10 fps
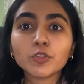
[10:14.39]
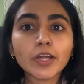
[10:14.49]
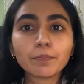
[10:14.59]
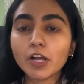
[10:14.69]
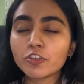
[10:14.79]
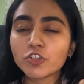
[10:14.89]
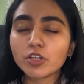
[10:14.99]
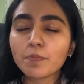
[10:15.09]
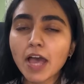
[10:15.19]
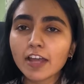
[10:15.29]
great punch
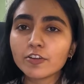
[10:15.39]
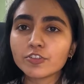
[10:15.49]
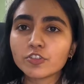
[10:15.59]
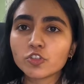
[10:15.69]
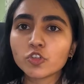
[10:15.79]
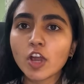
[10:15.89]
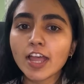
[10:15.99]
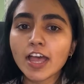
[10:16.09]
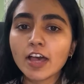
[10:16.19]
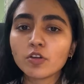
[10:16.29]
needle patterns to
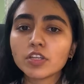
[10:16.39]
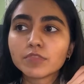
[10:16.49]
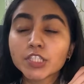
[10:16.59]
try out,